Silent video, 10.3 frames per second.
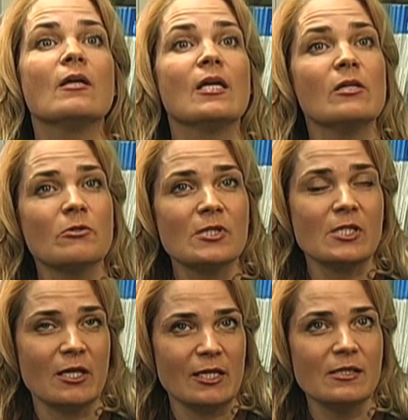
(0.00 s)
In her
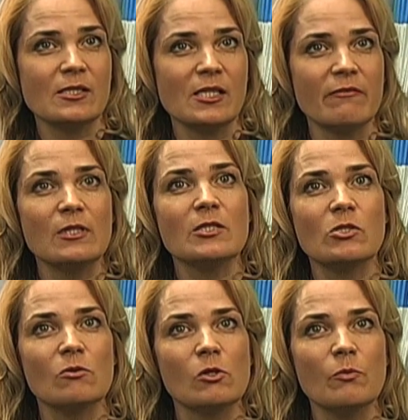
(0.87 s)
study,
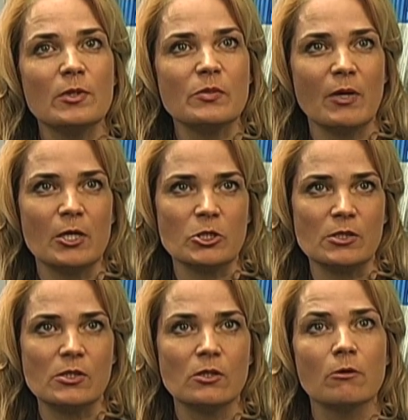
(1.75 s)
72 lupus
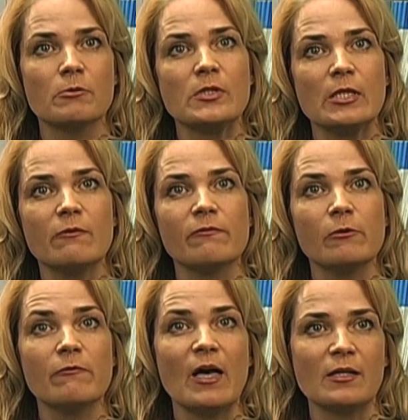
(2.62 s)
patients who received
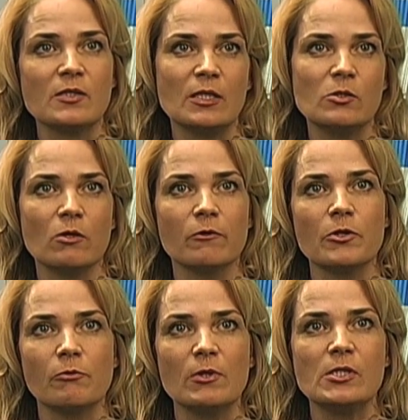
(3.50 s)
flu vaccines over
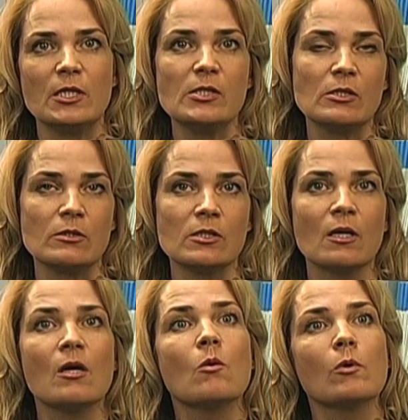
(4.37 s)
three seasons
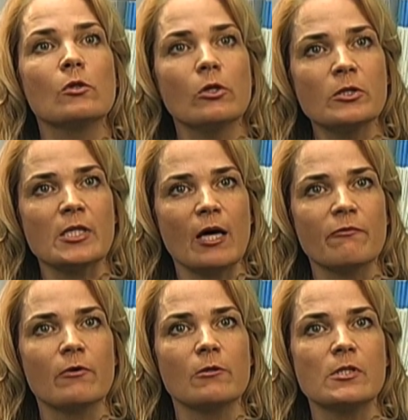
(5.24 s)
were looked at
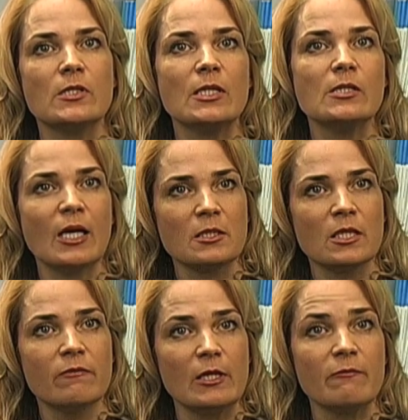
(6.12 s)
for their disease
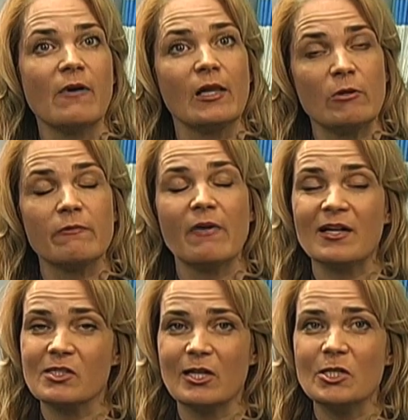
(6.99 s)
activity following
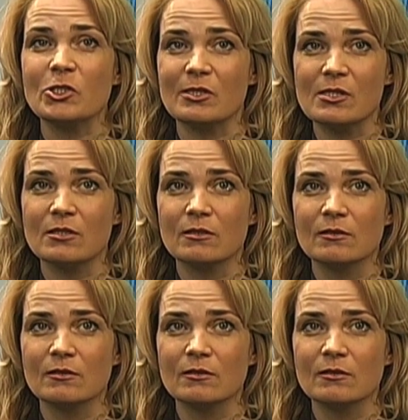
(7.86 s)
vaccinations.